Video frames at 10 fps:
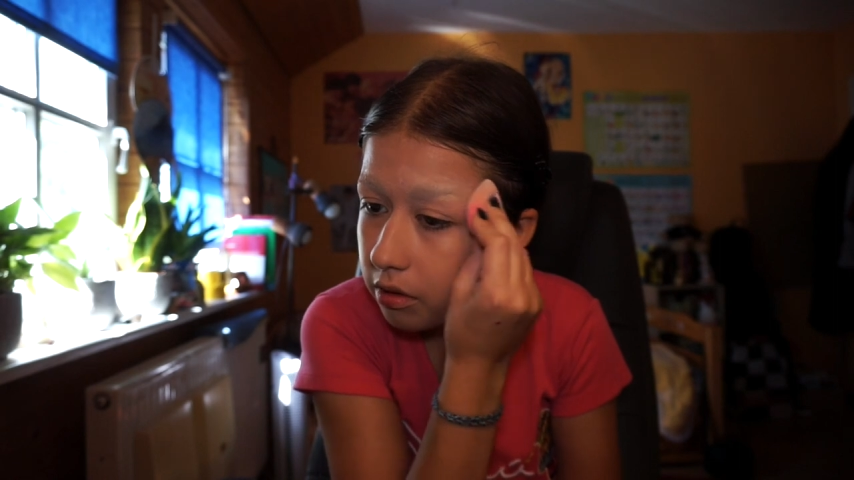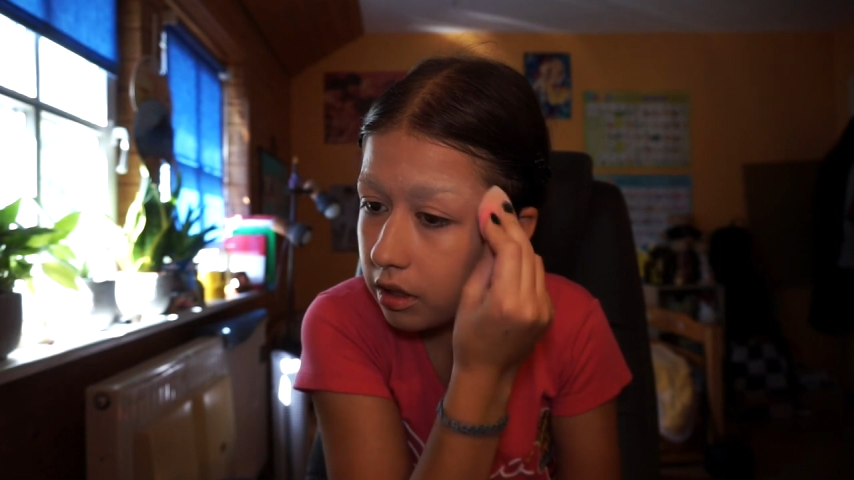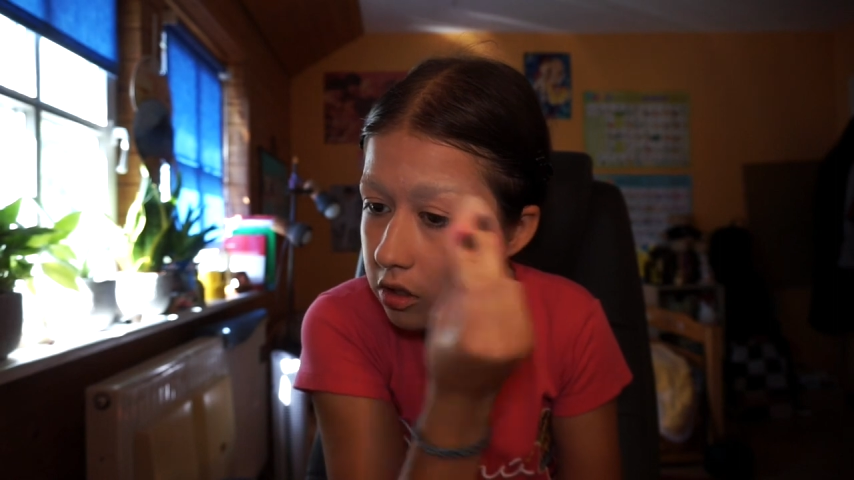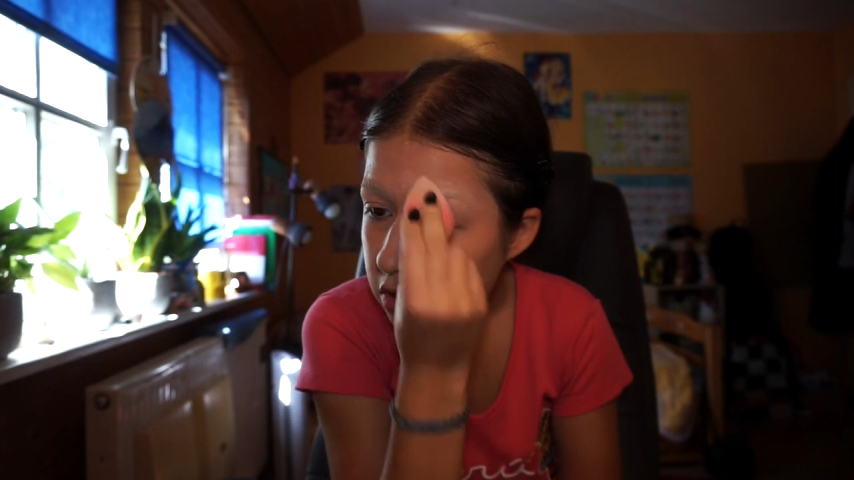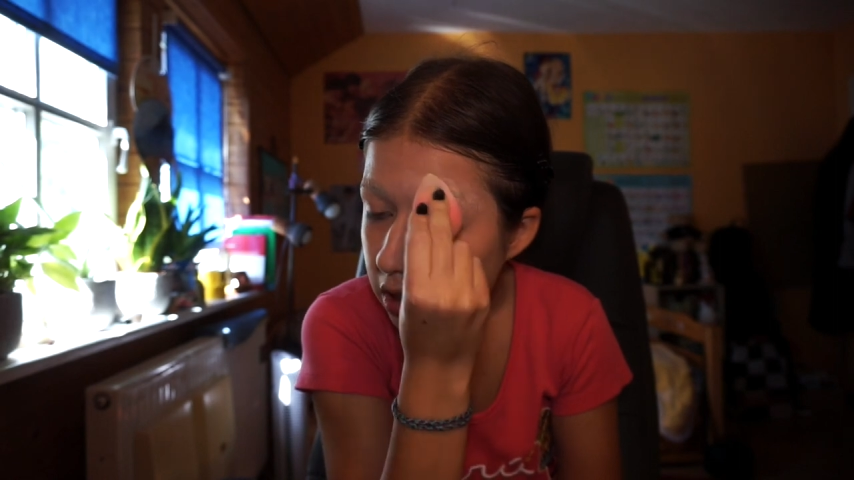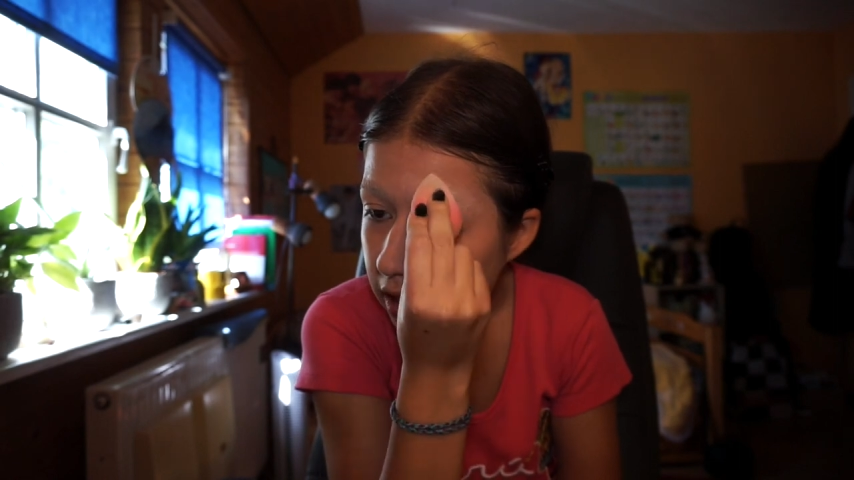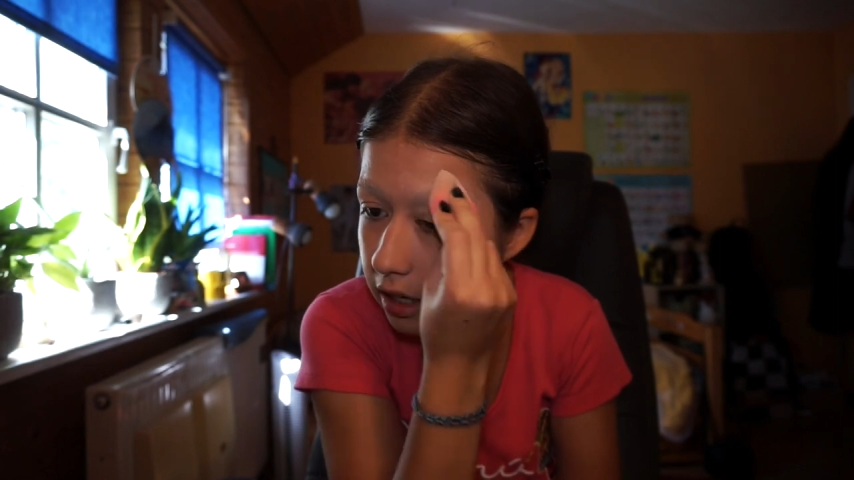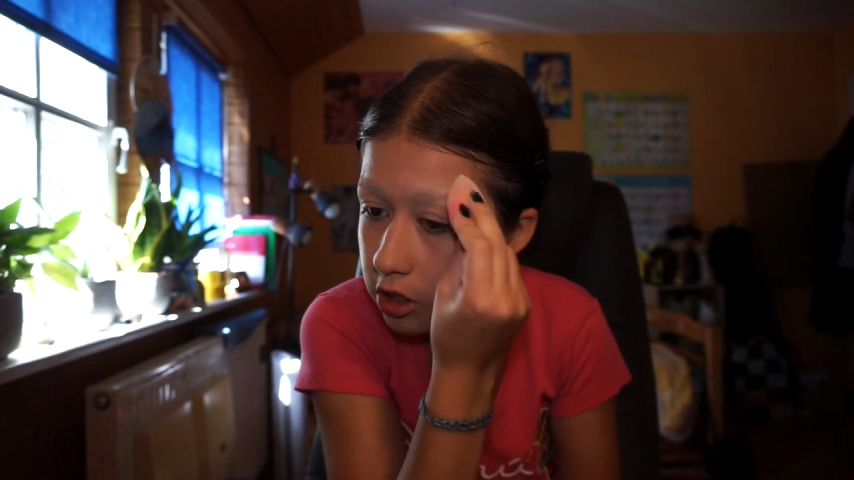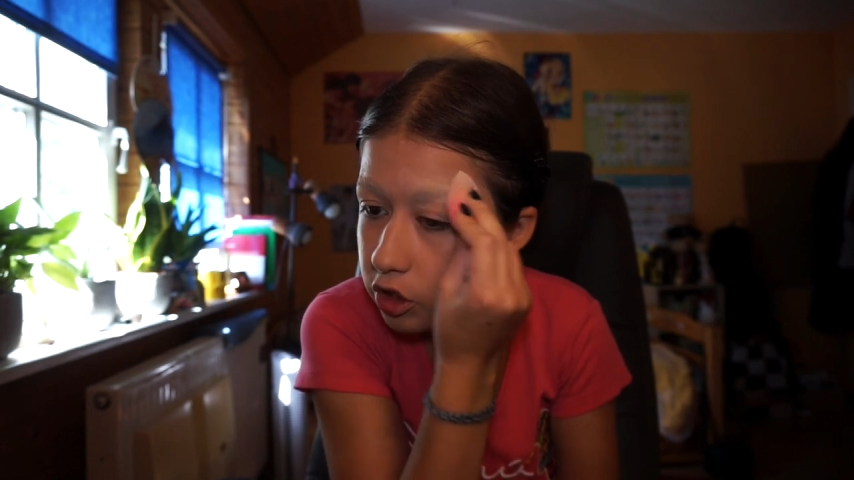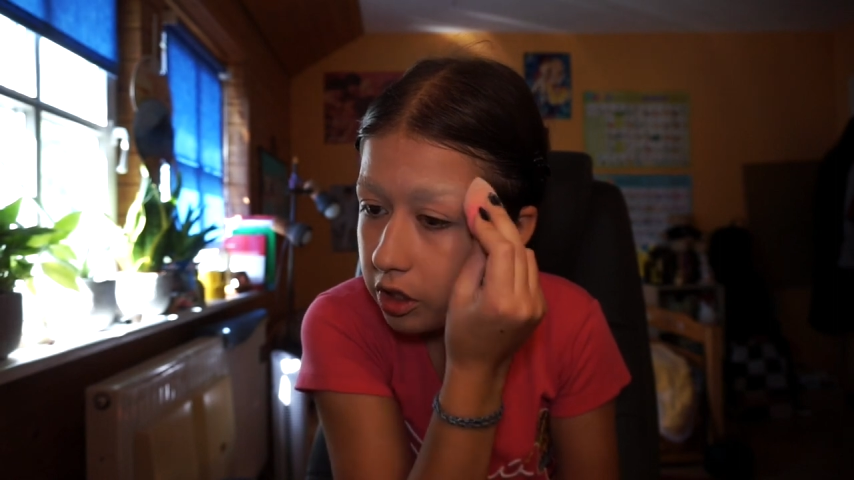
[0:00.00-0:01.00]
really dark
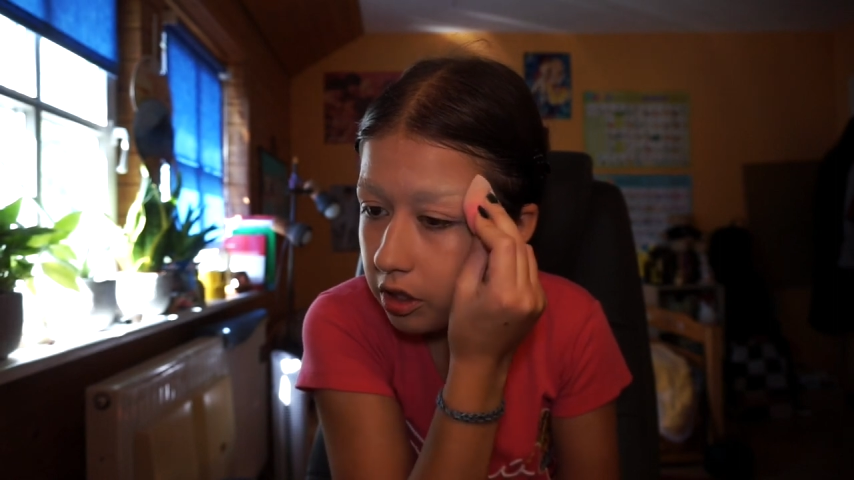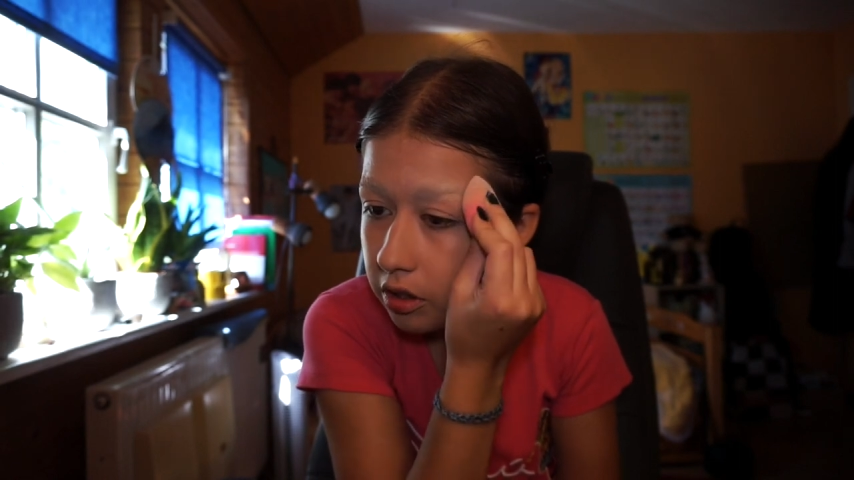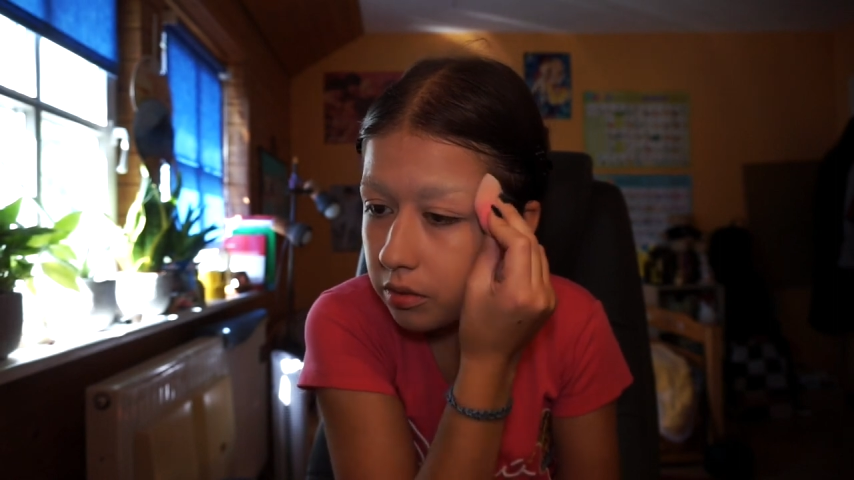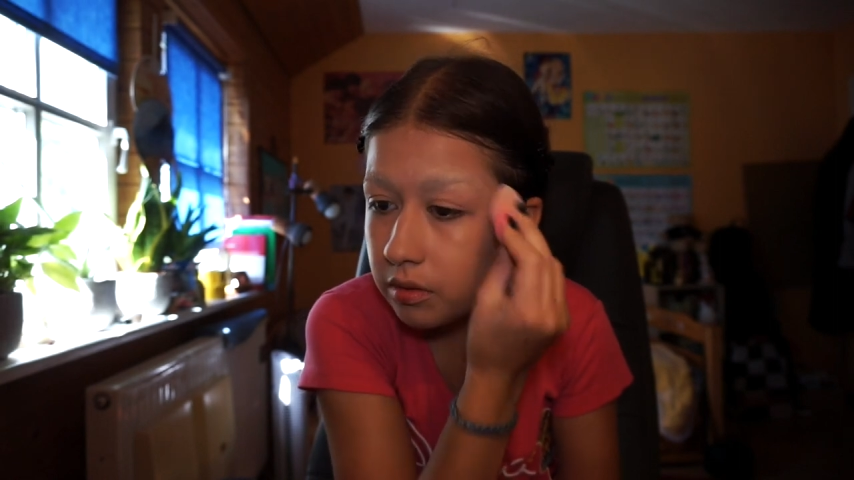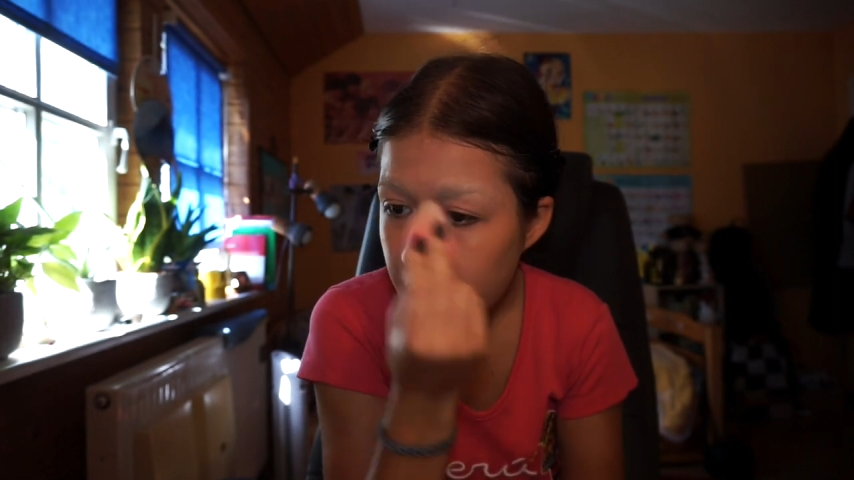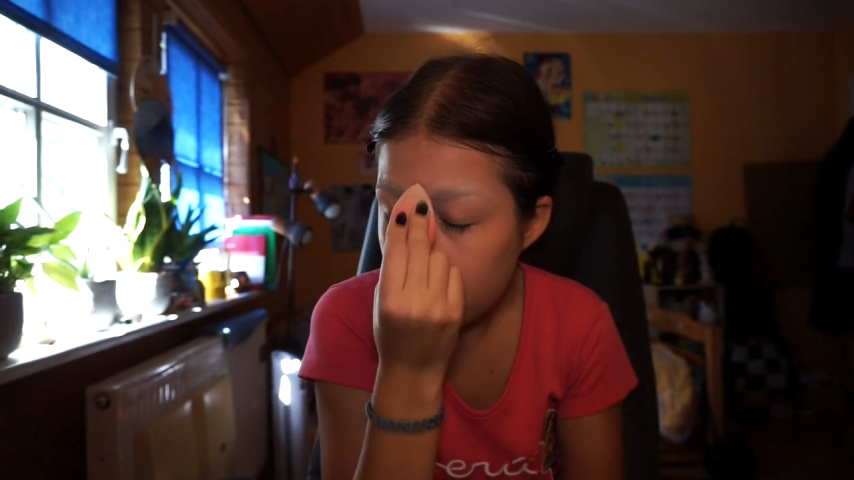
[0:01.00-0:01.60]
eyeshadow